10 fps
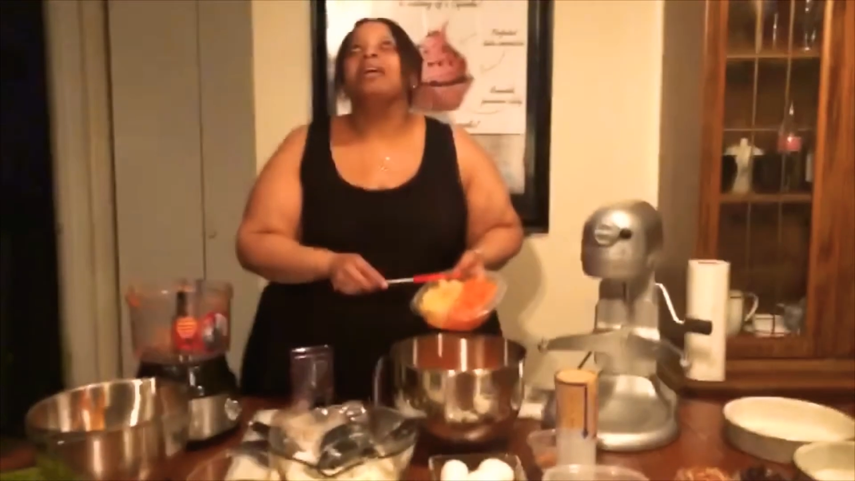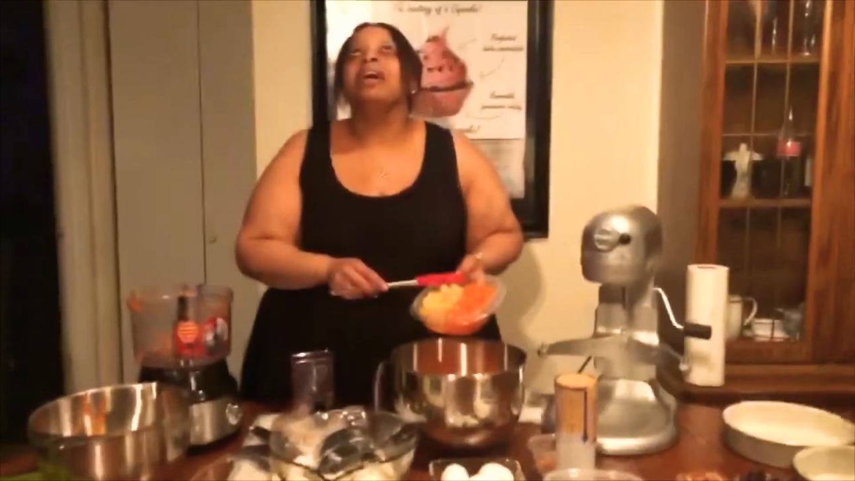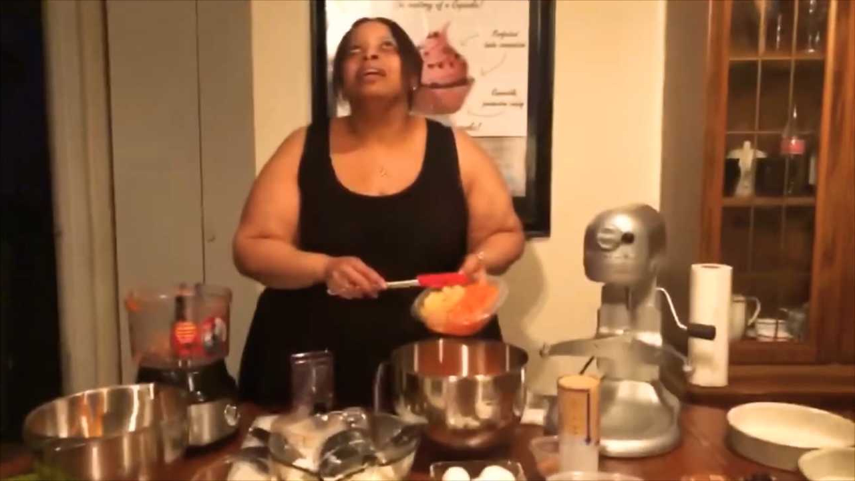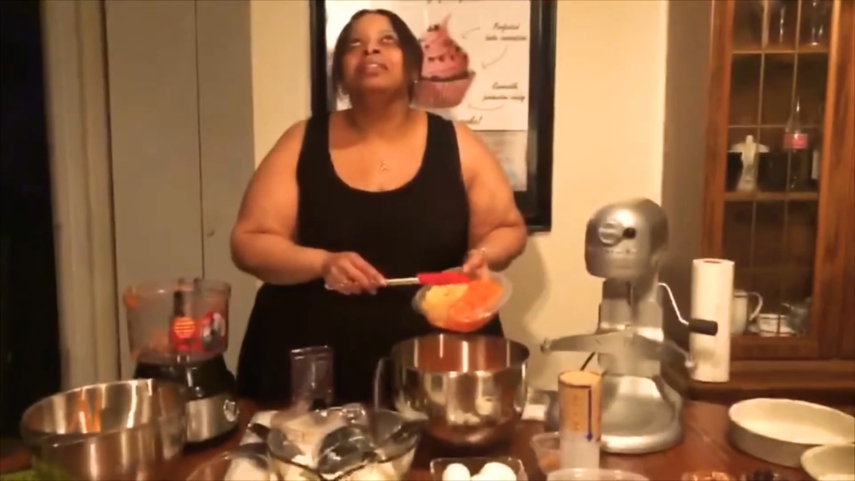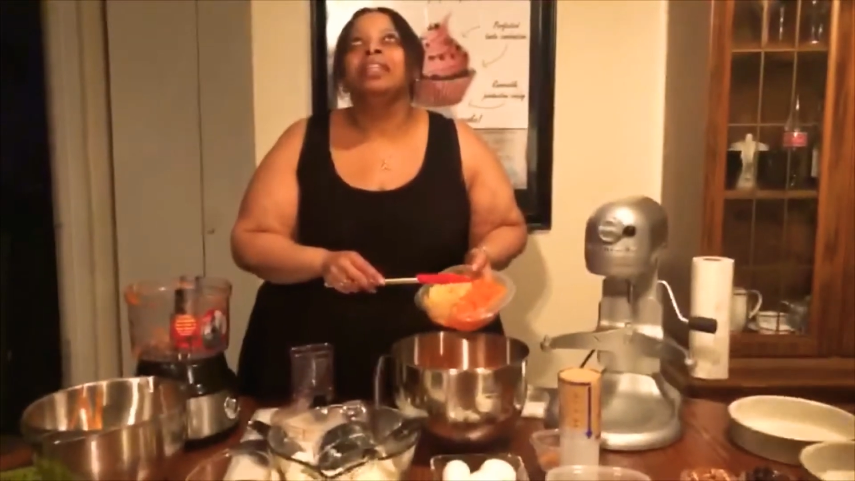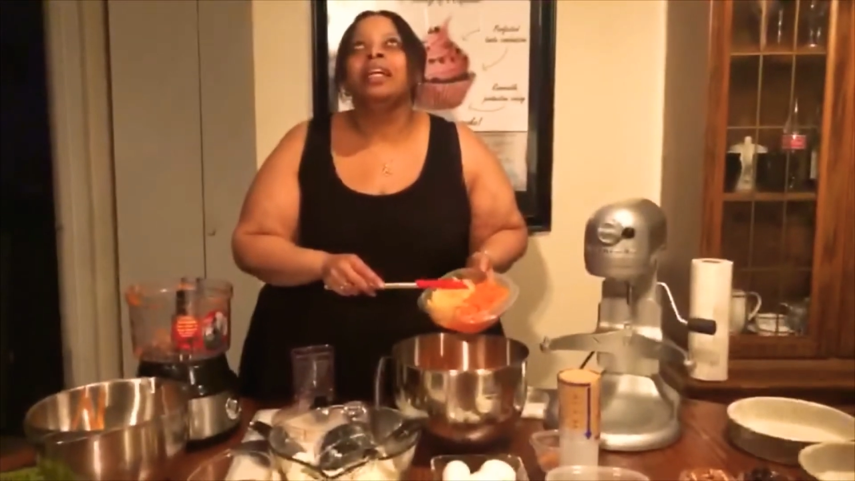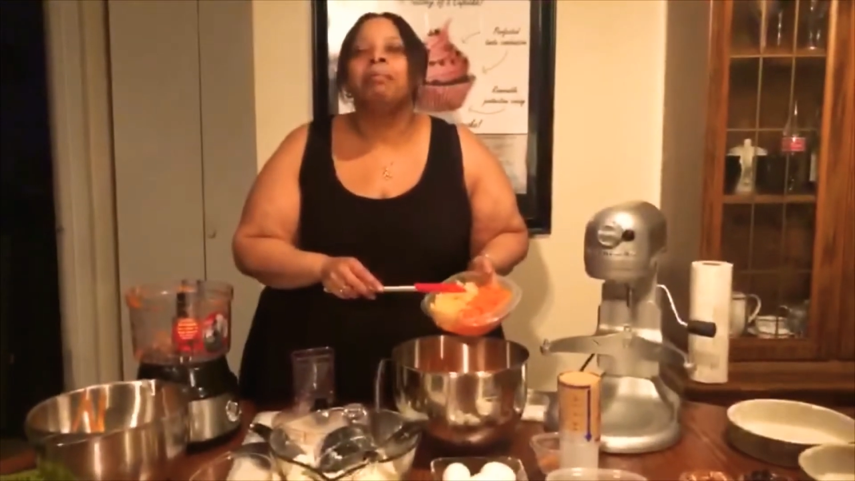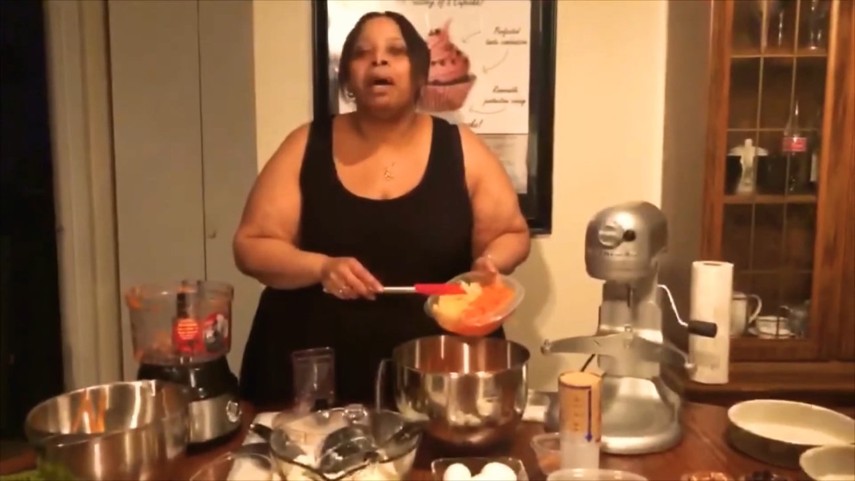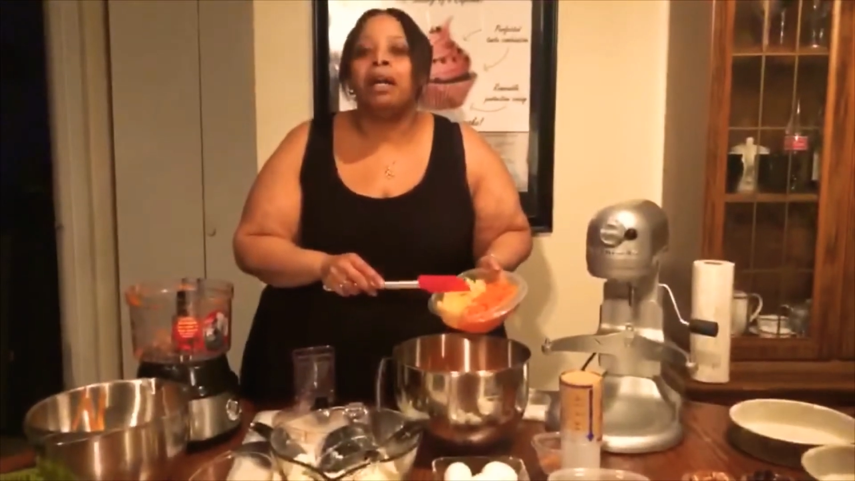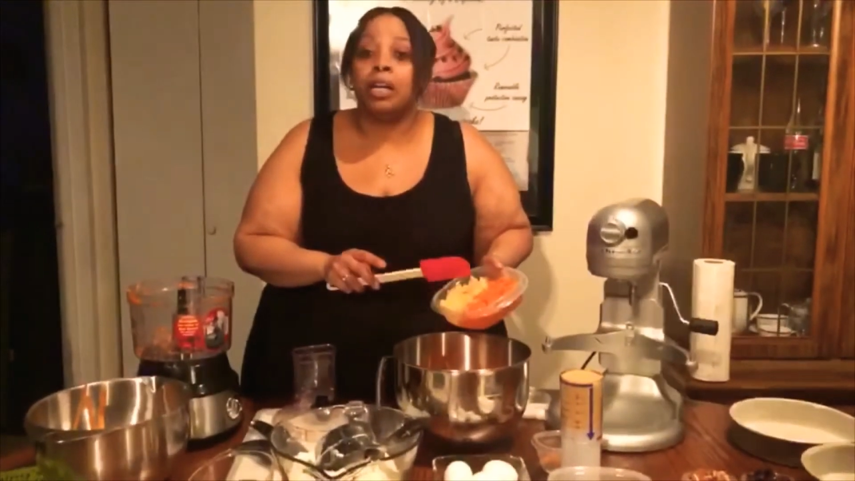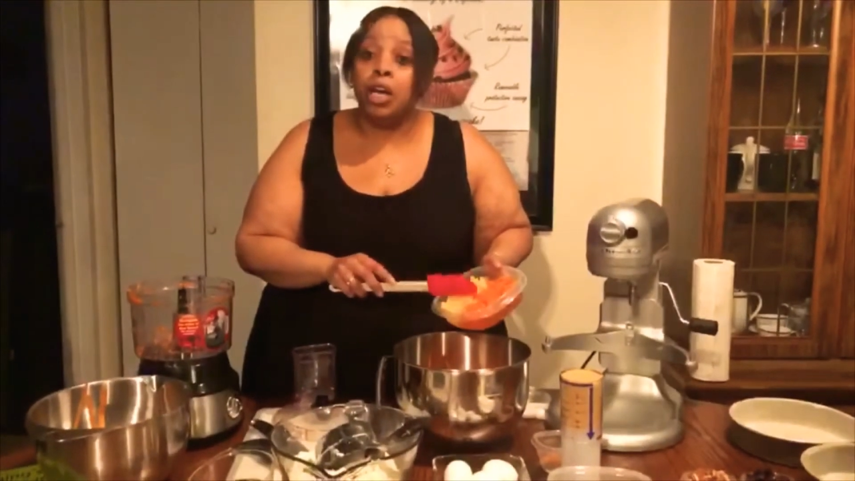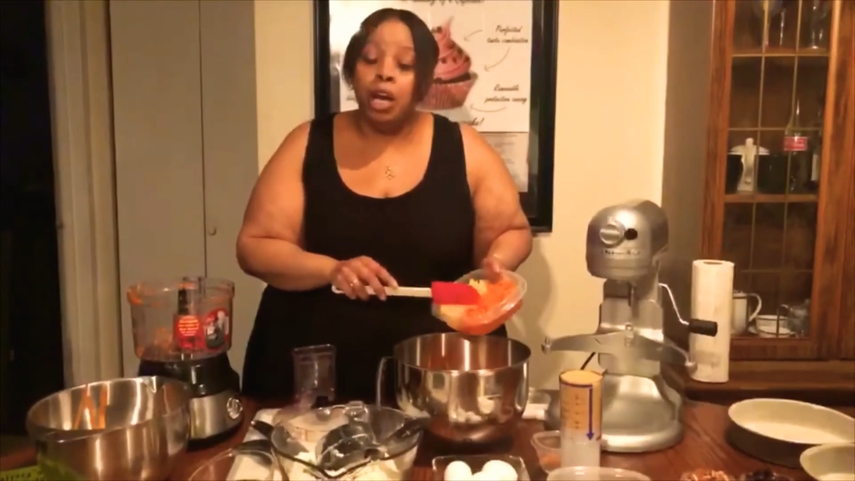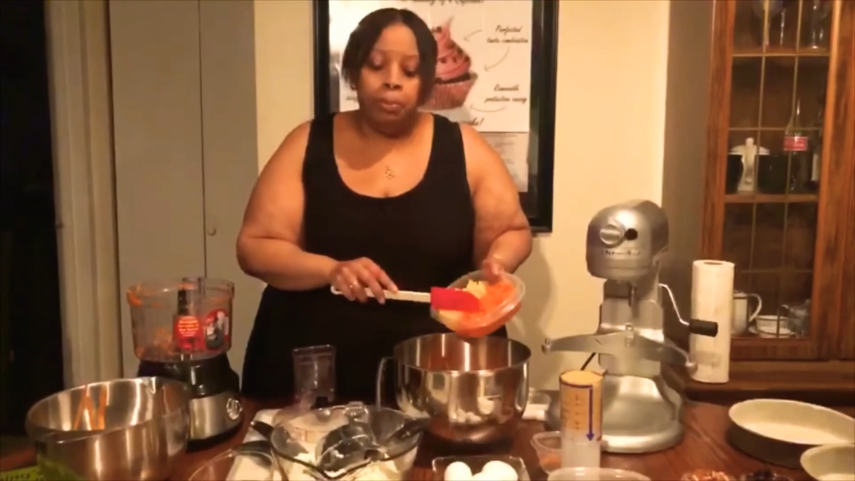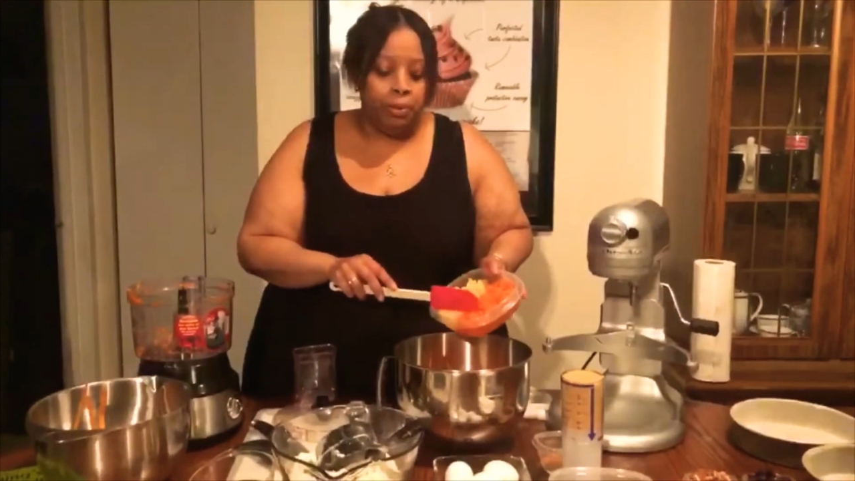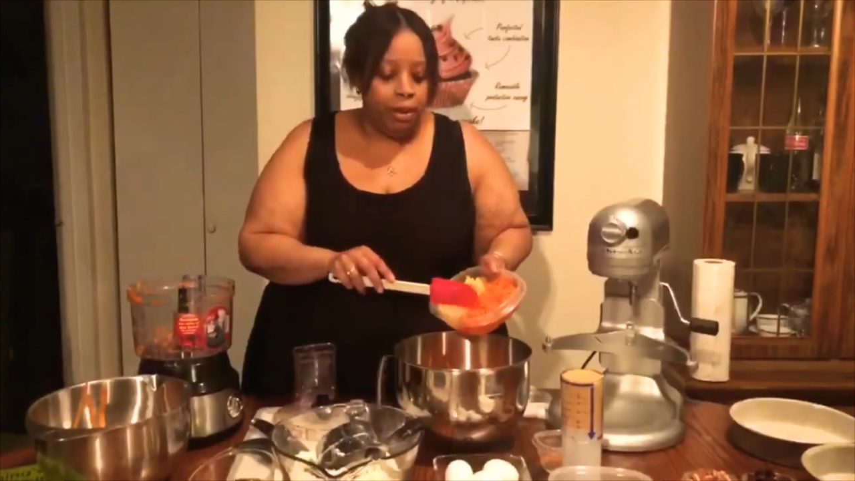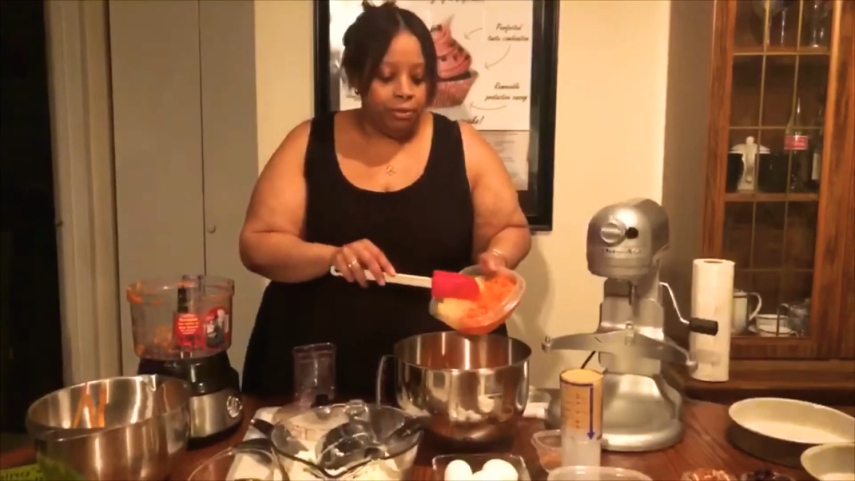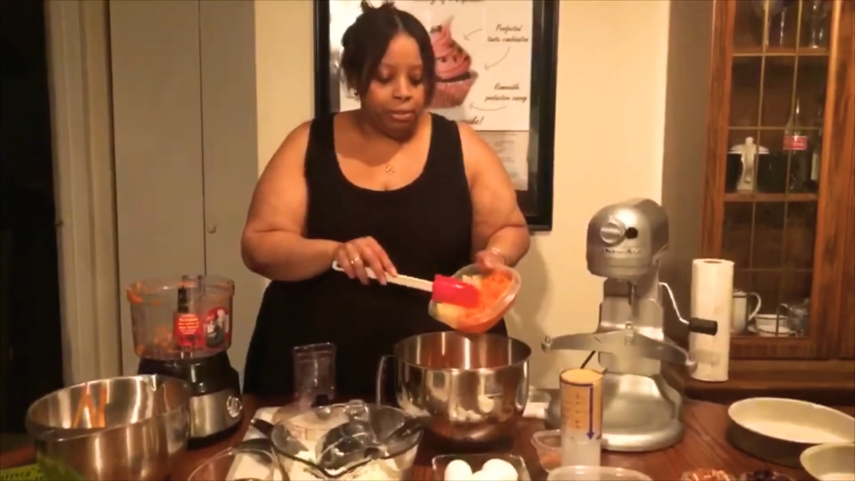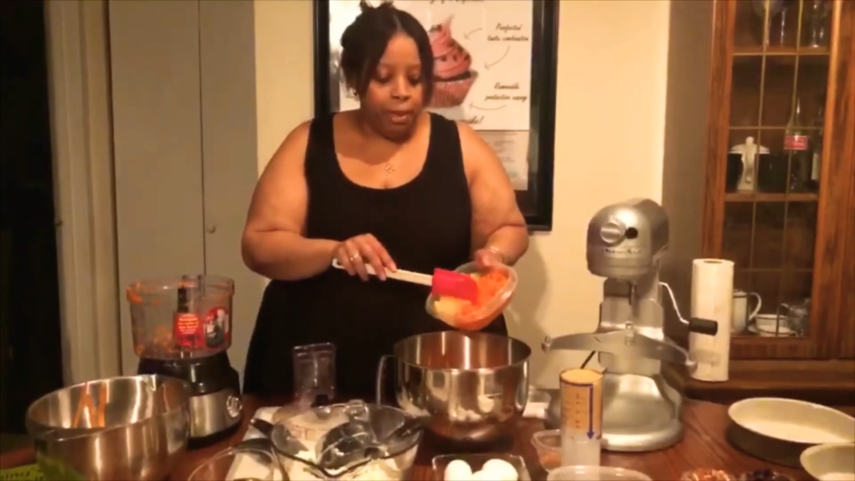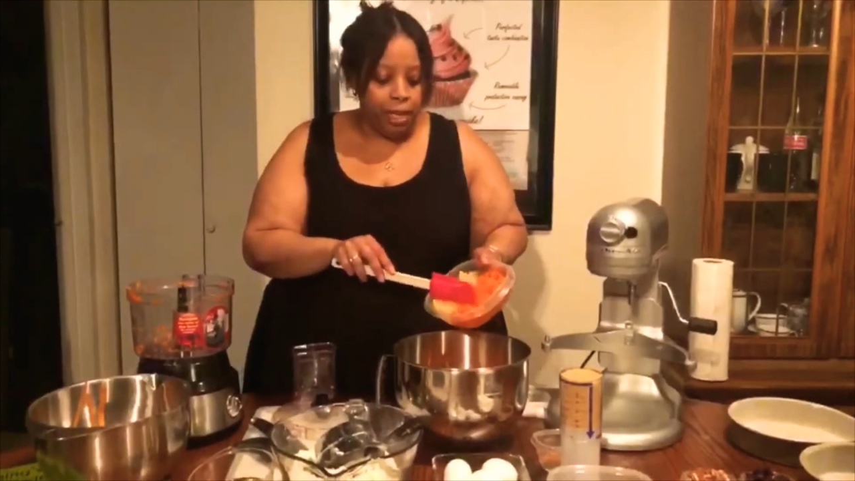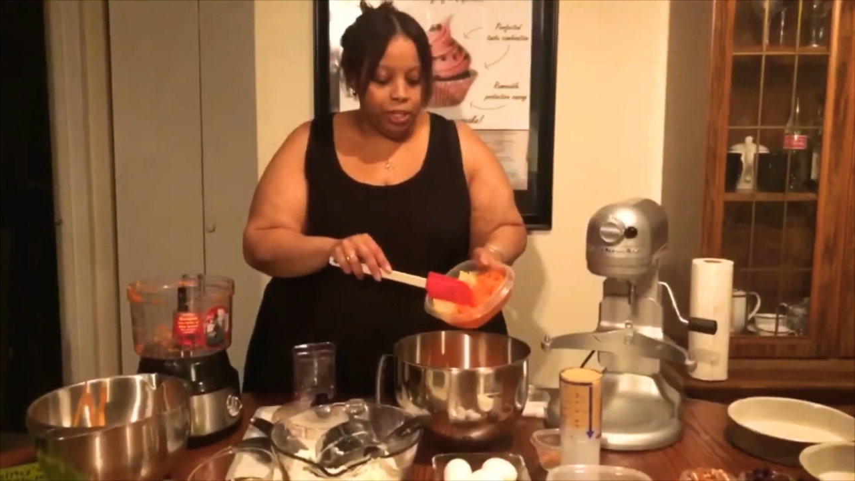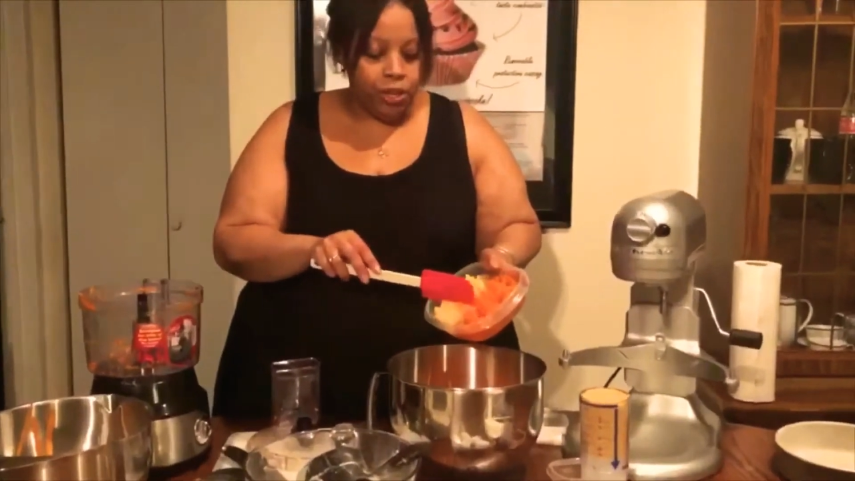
I'll say about a cup of smashed cooked